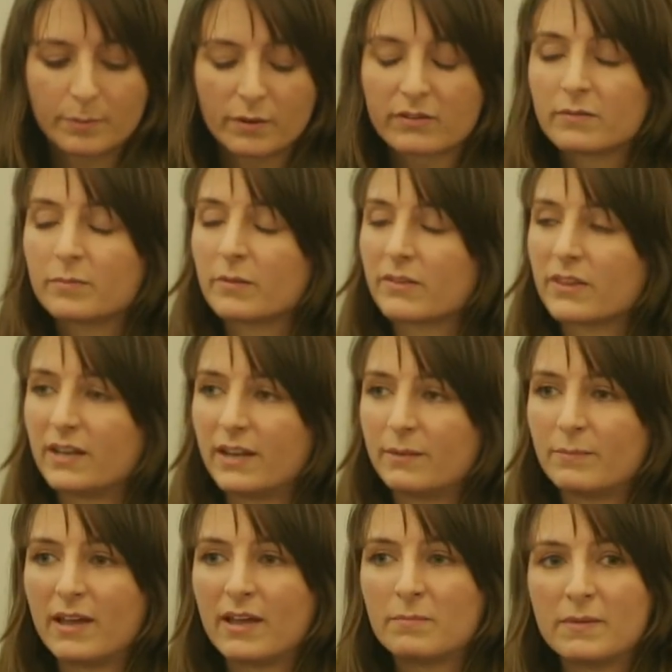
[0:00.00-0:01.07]
possible that it
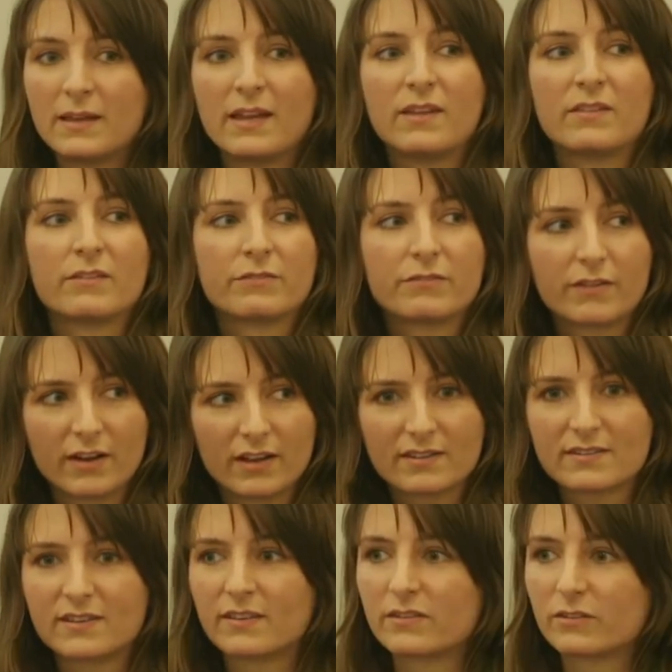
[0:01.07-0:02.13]
may be the
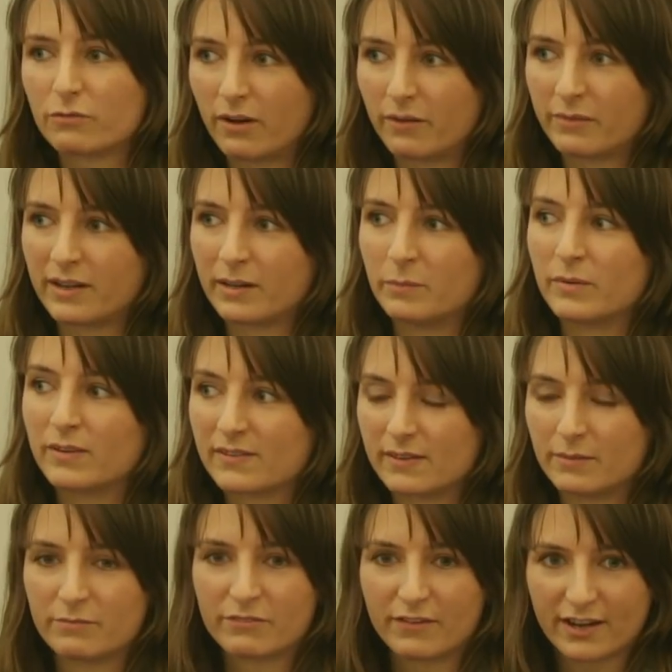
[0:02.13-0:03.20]
fastest growing
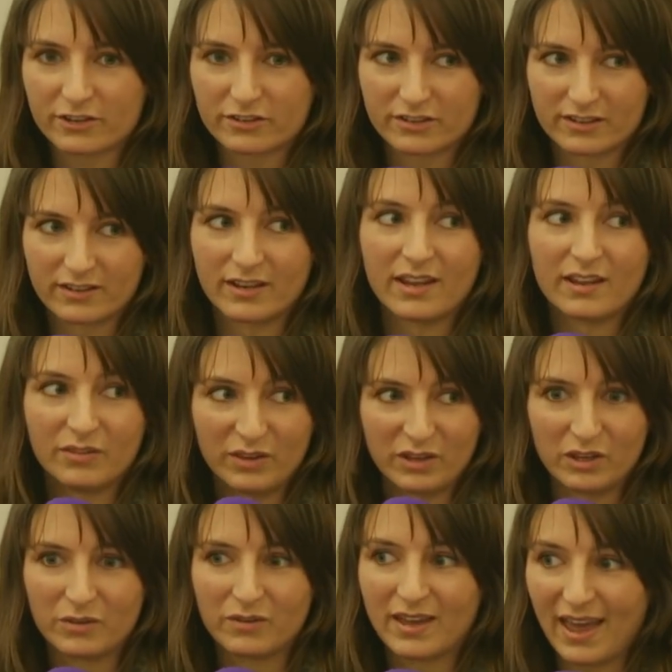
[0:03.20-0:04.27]
Muslim faction in
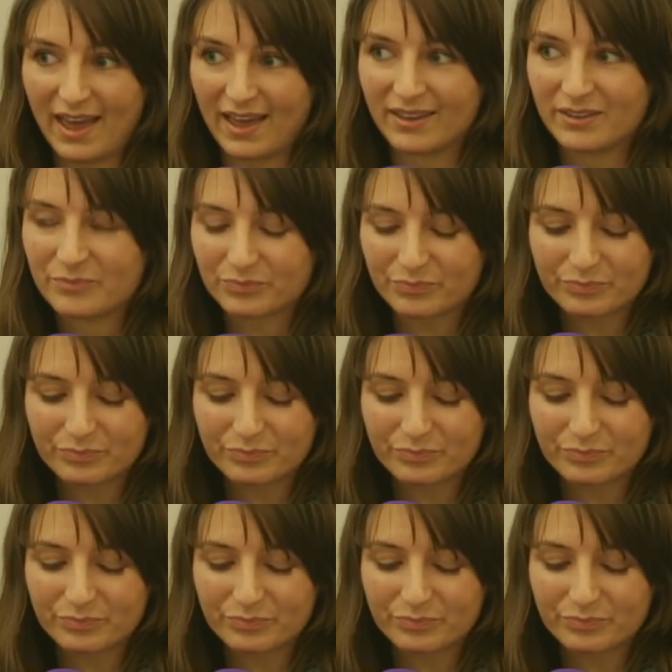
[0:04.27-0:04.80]
the UK.